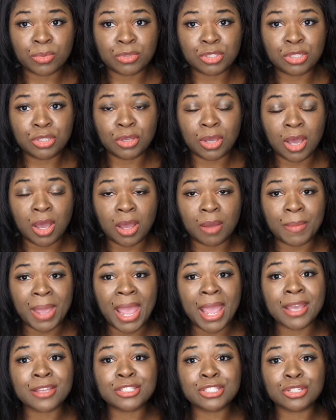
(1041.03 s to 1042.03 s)
you in the
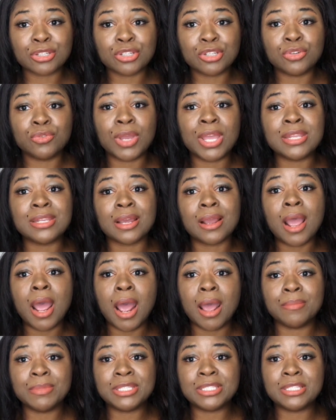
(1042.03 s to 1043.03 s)
comments down
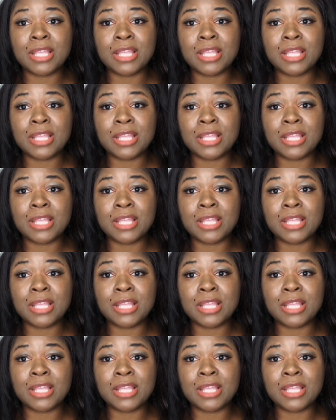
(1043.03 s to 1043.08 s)
below.